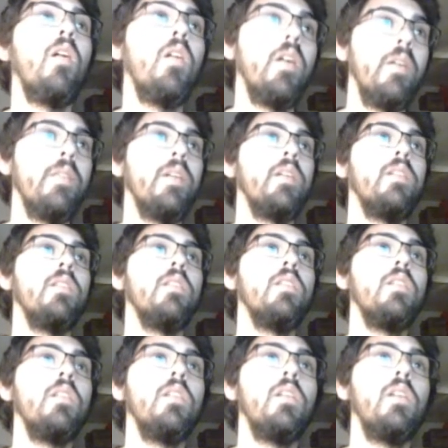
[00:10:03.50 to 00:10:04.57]
and then
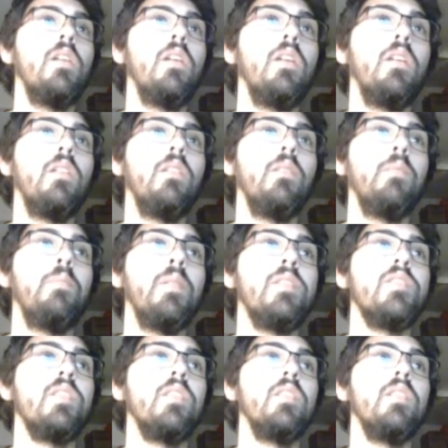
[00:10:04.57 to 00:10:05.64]

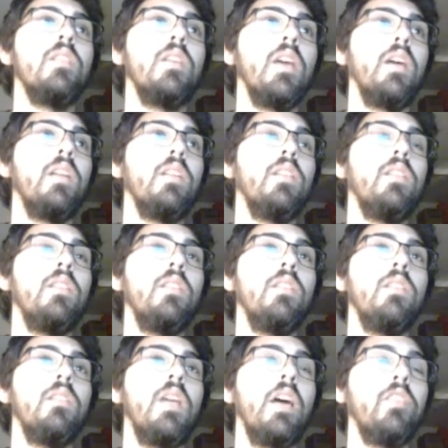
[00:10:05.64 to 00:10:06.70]
basically
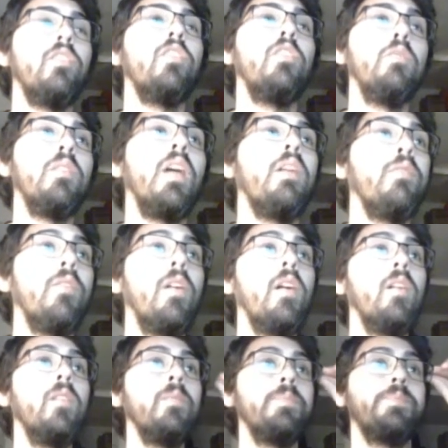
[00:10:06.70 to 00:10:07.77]
execute that
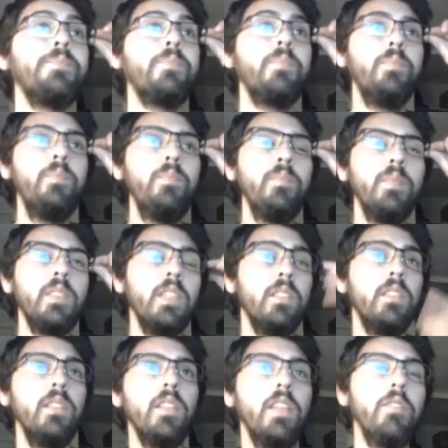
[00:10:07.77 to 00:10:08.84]
file,
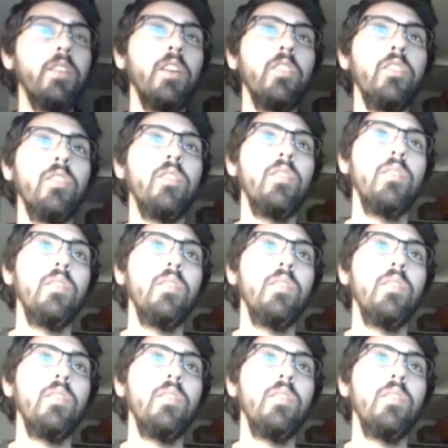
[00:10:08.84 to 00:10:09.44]
giving us